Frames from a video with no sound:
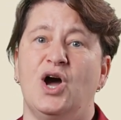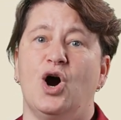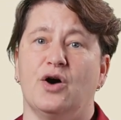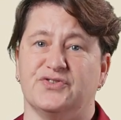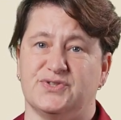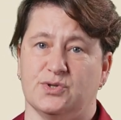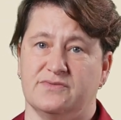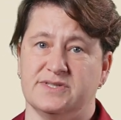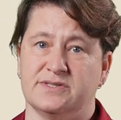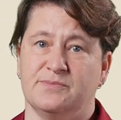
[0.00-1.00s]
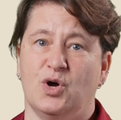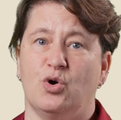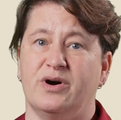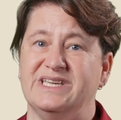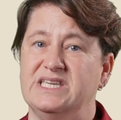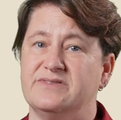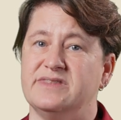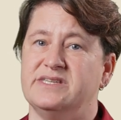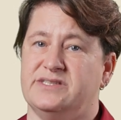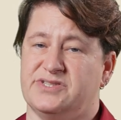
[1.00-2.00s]
of a service or even
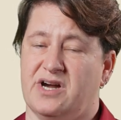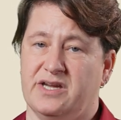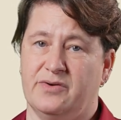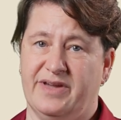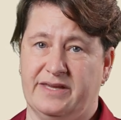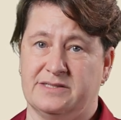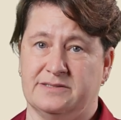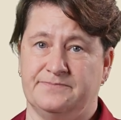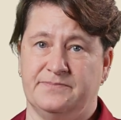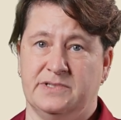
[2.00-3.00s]
the entire vehicle.